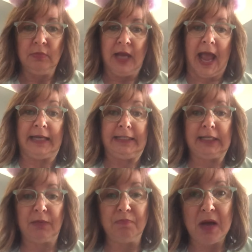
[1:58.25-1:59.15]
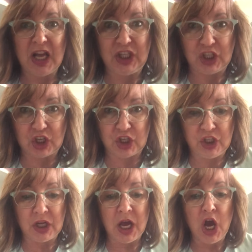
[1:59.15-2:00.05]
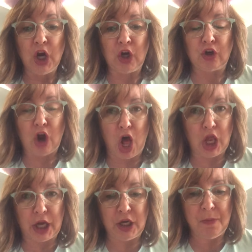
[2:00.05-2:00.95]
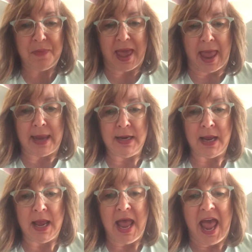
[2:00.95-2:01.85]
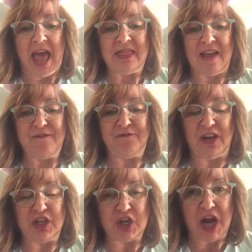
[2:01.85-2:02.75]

And he said monsters crawl on your bed, and they fit your